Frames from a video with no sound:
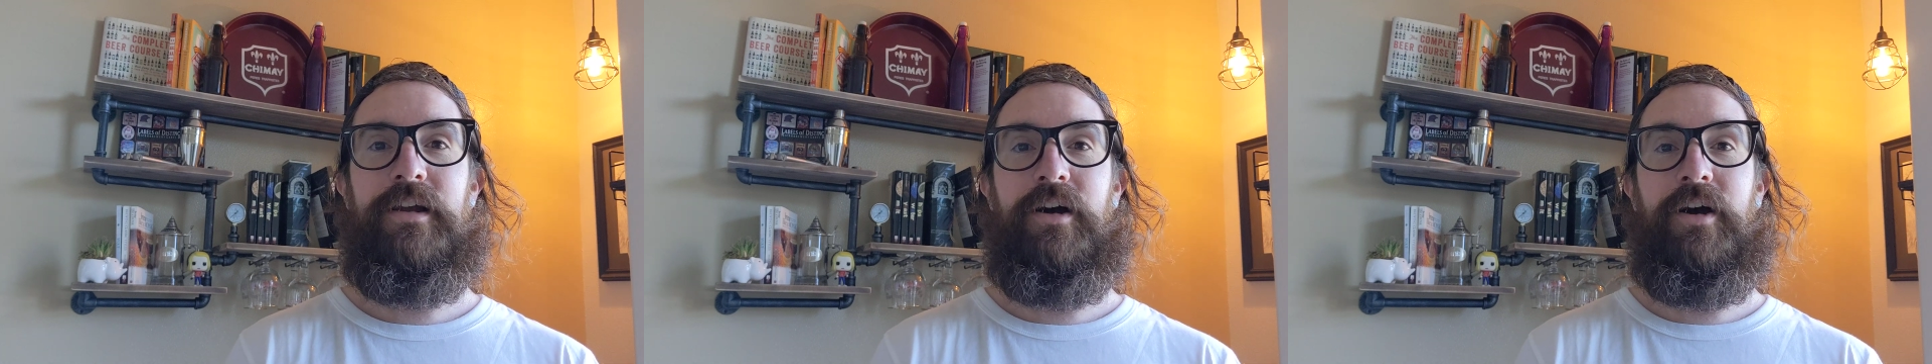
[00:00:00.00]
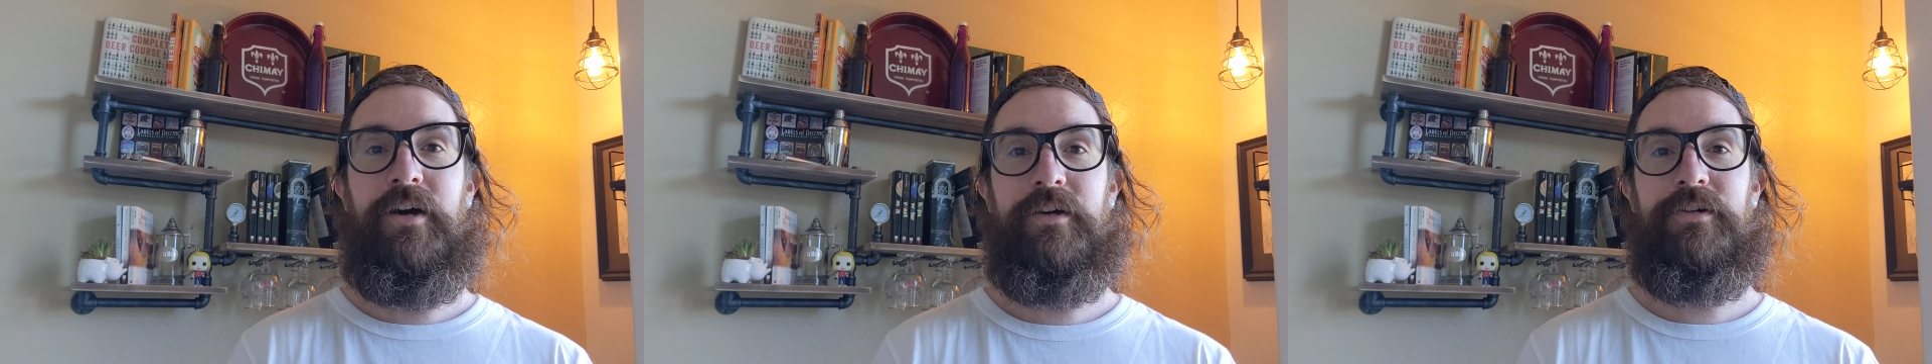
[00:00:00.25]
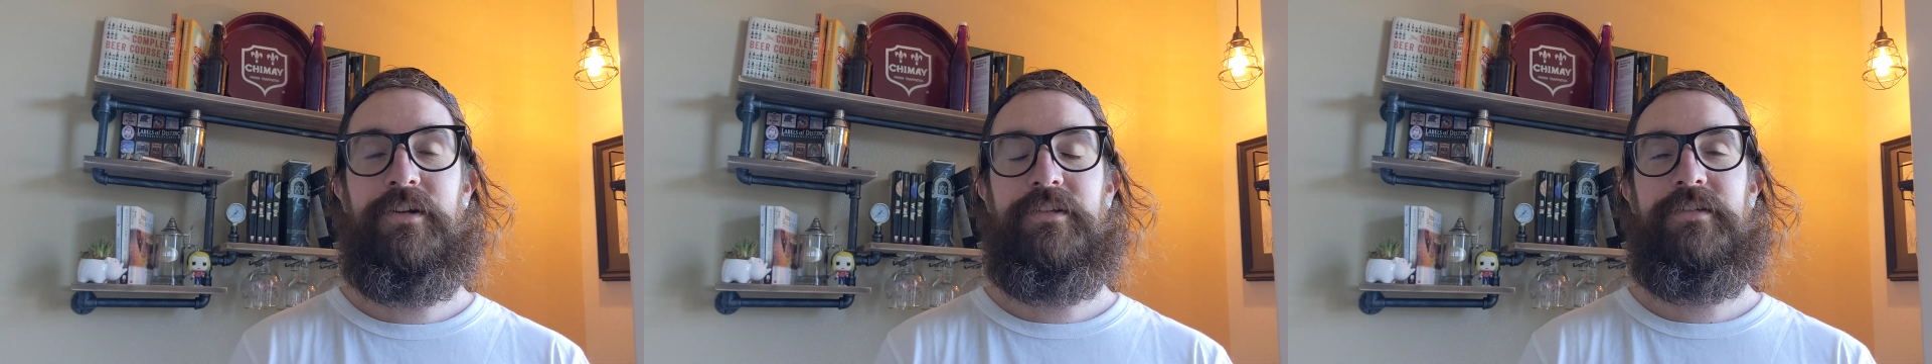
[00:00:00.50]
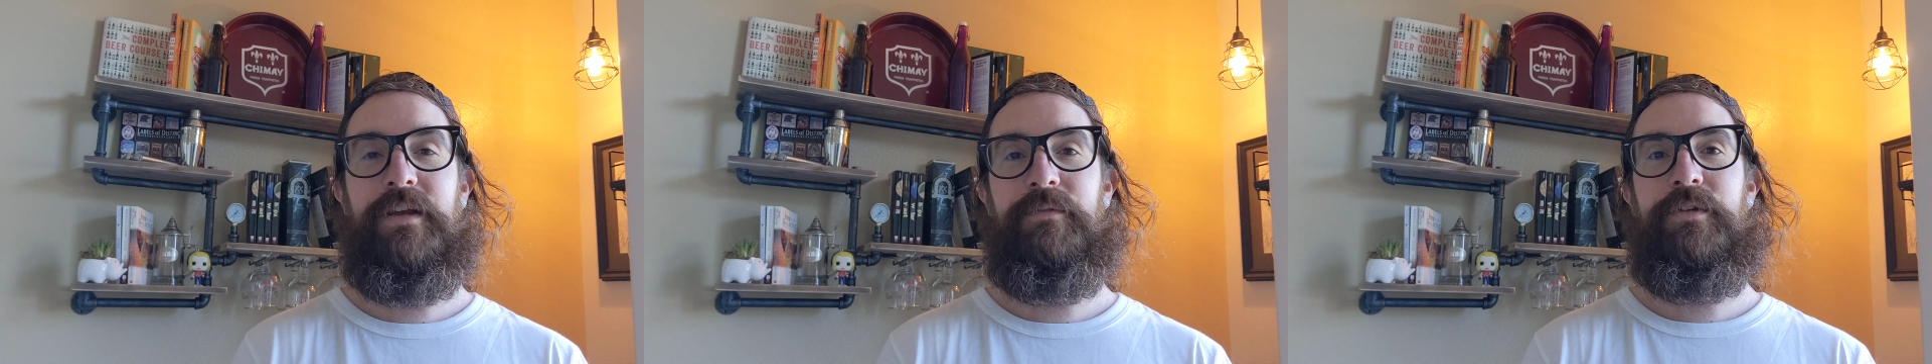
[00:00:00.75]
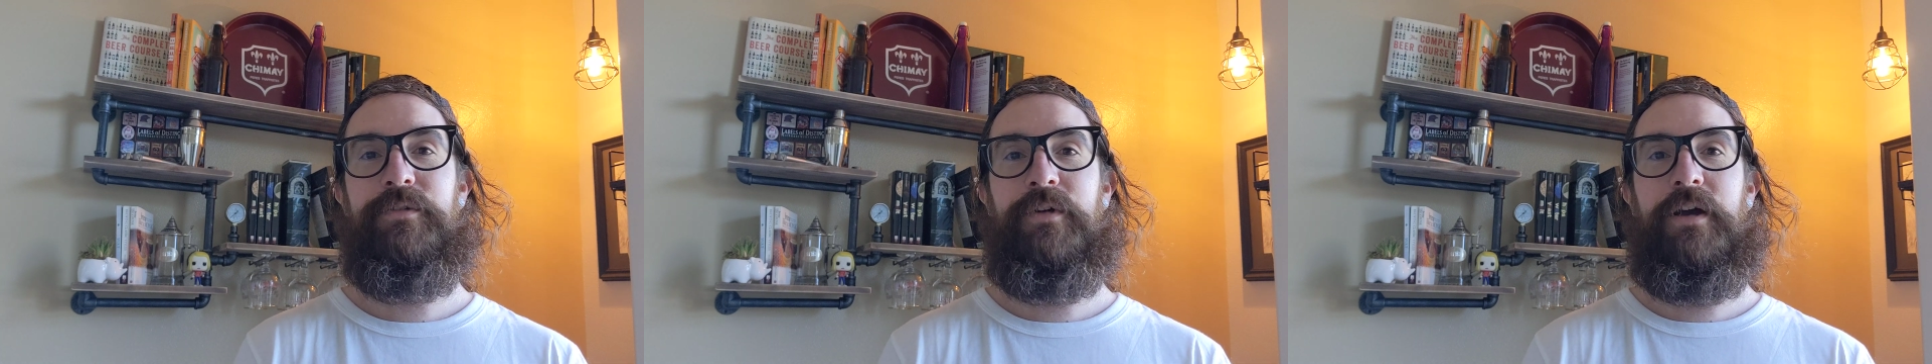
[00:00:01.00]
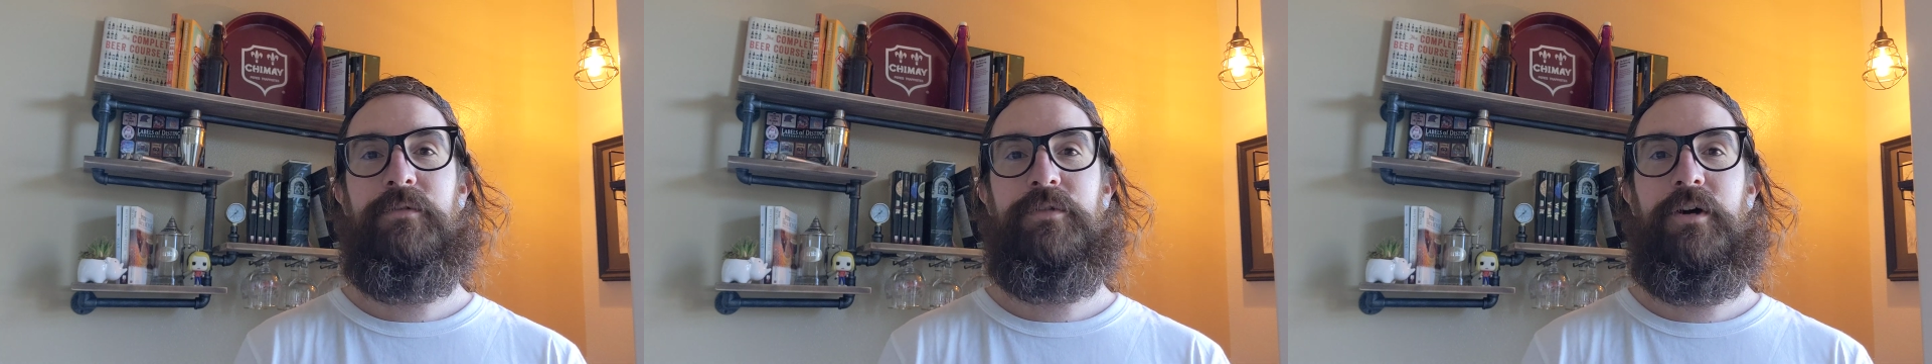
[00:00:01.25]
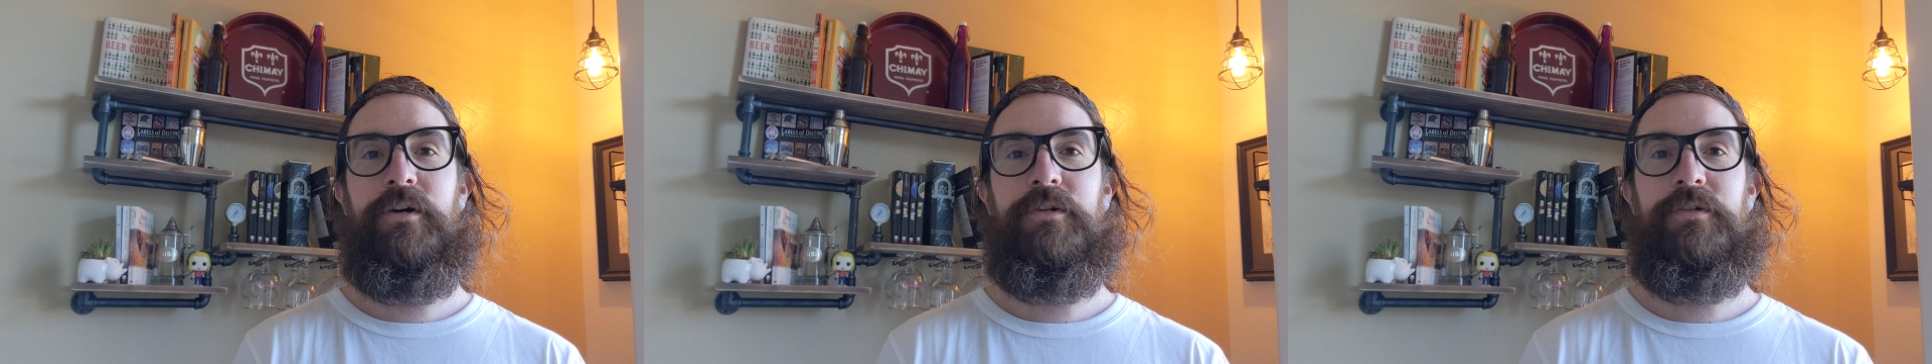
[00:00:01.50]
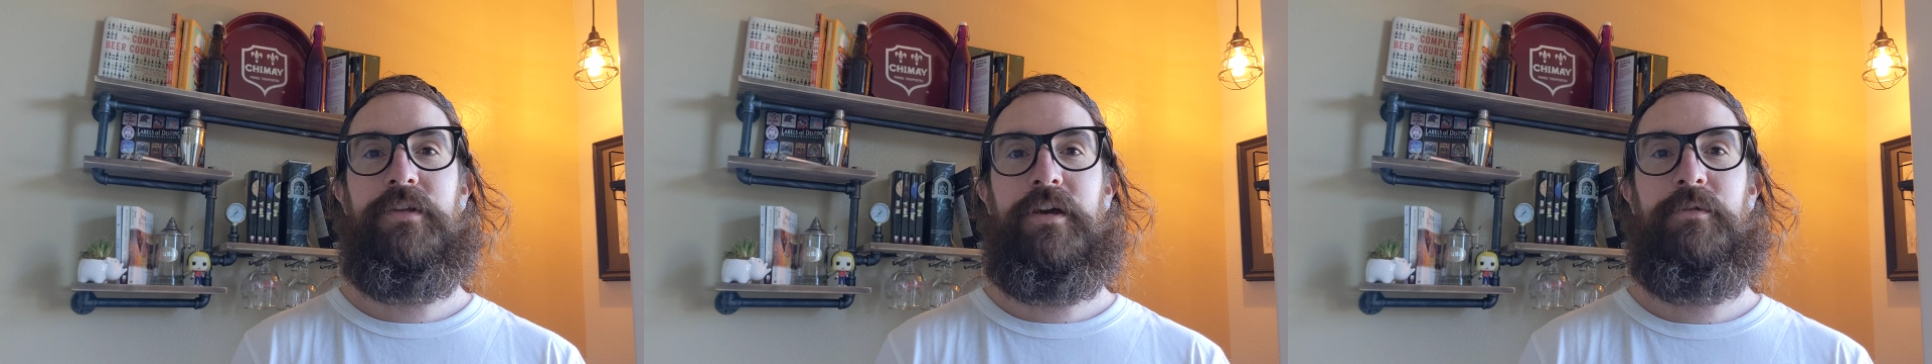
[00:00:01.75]

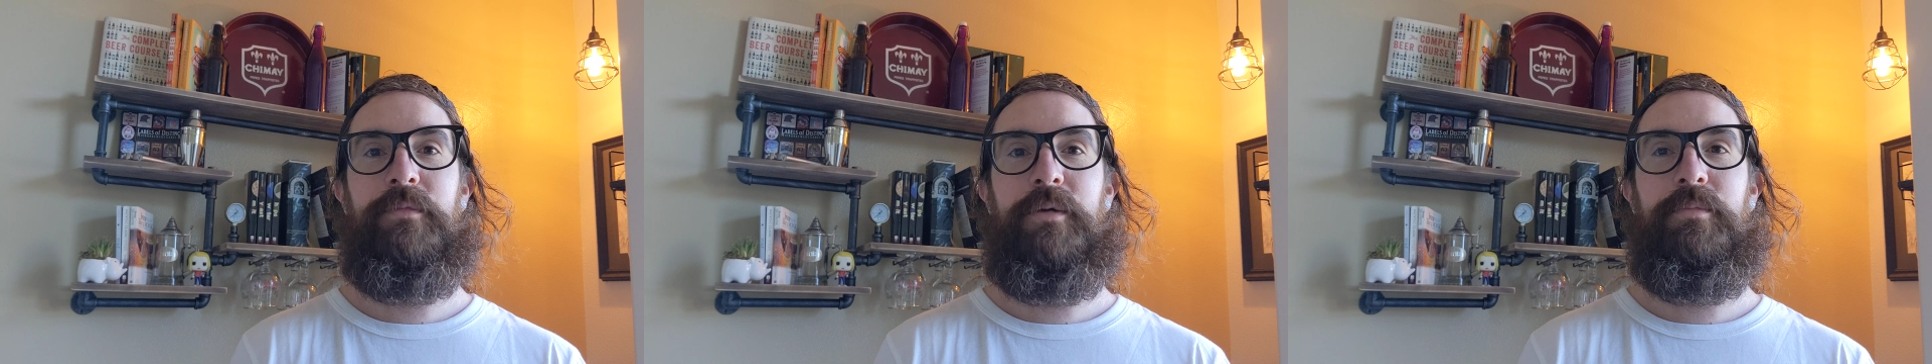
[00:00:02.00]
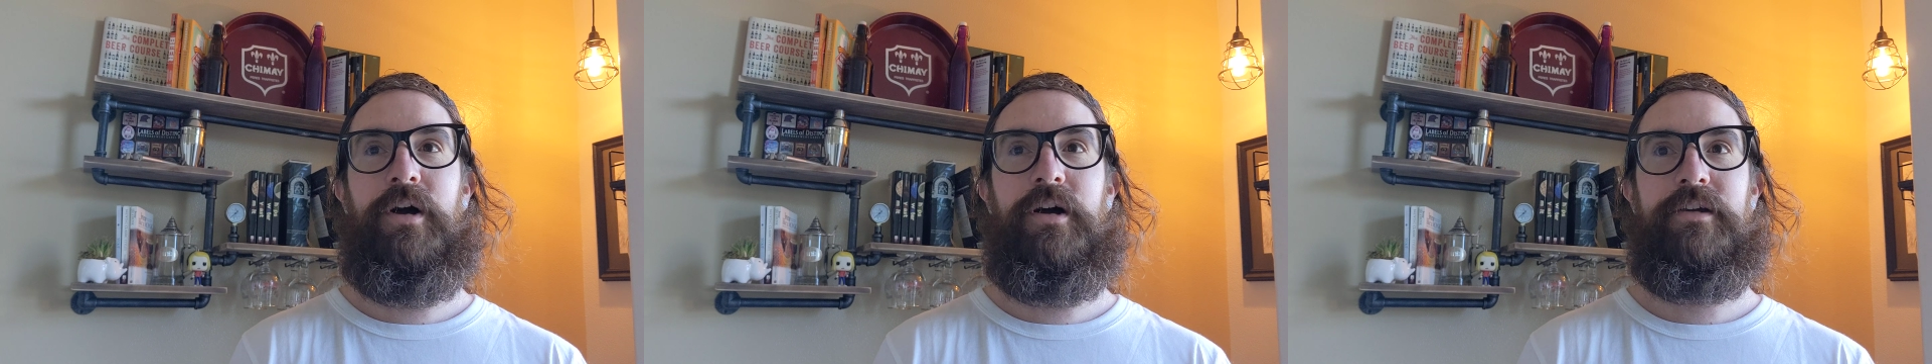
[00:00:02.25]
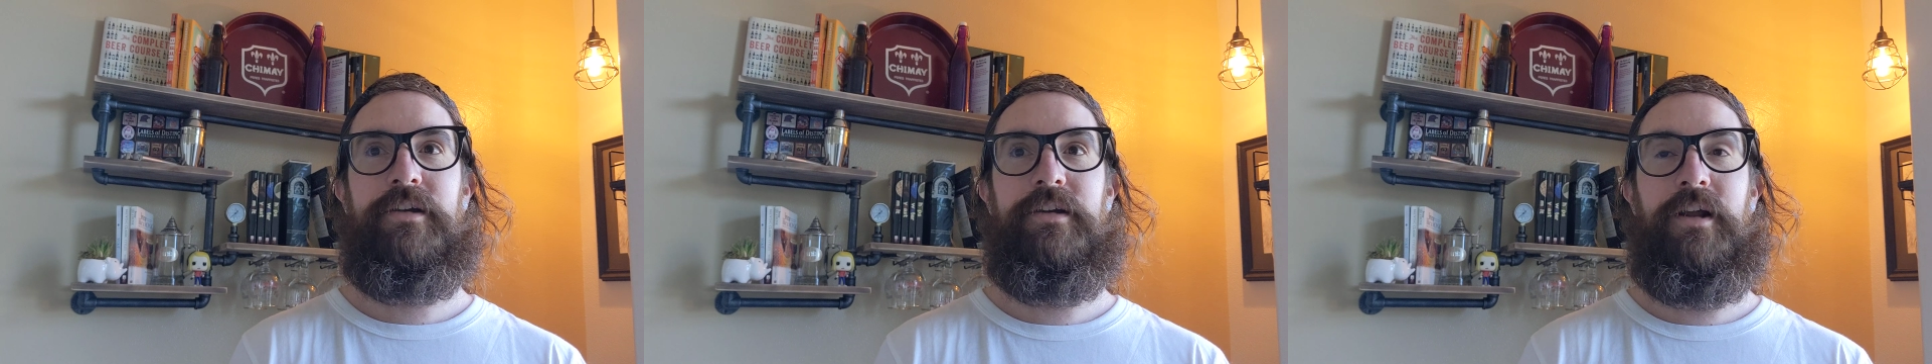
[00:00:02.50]
$175 out of my pocket.